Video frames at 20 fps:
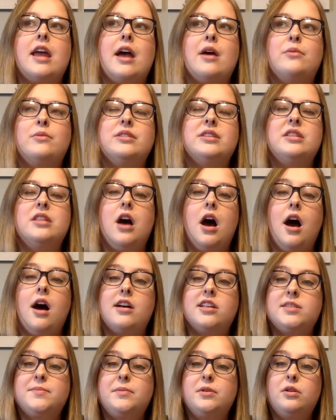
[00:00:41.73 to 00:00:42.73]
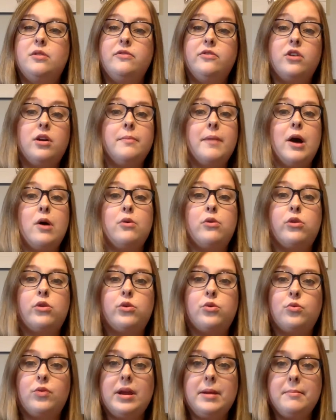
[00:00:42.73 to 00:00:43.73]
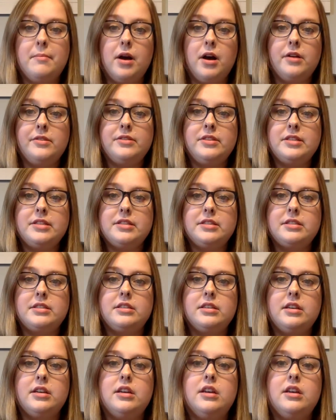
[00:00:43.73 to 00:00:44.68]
I was in the hospital for about three months.